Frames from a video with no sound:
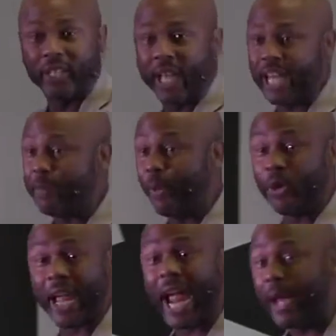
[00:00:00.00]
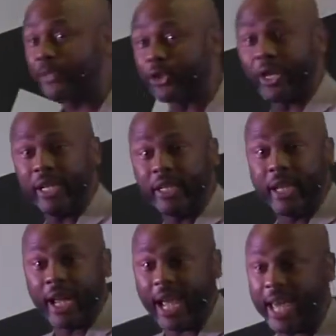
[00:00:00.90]
and he pulled a hamstring,
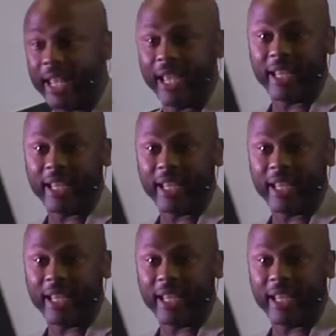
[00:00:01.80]
and, and,